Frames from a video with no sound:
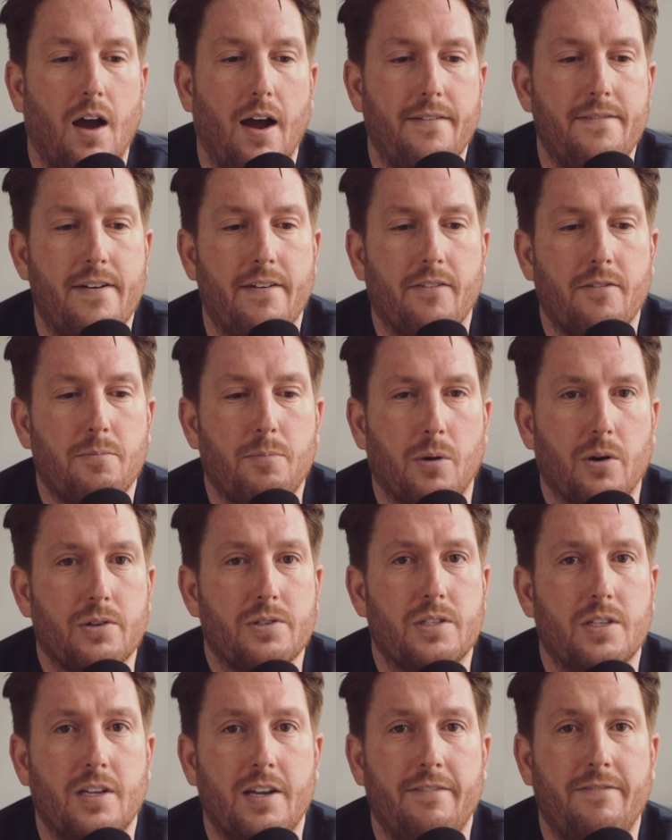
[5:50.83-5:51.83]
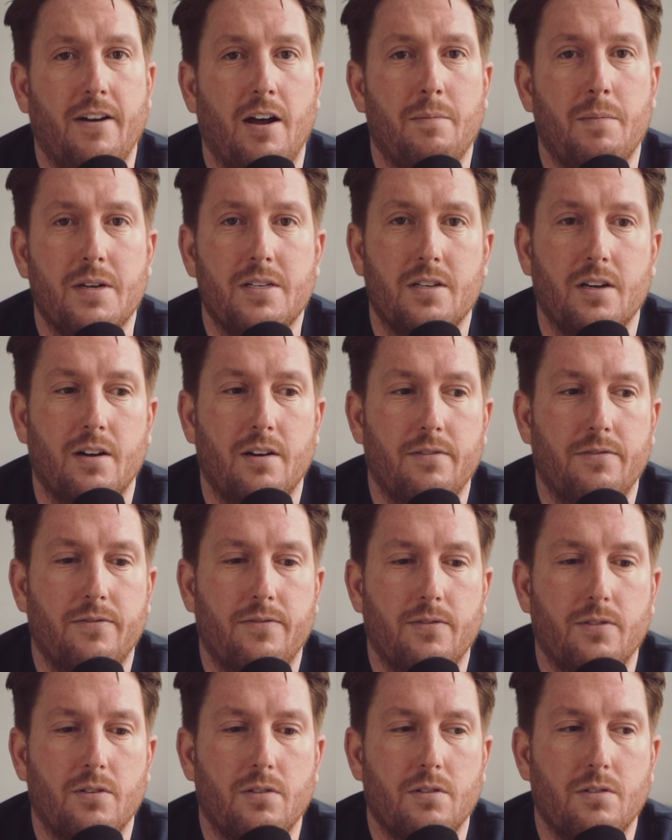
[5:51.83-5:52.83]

I've never personally found myself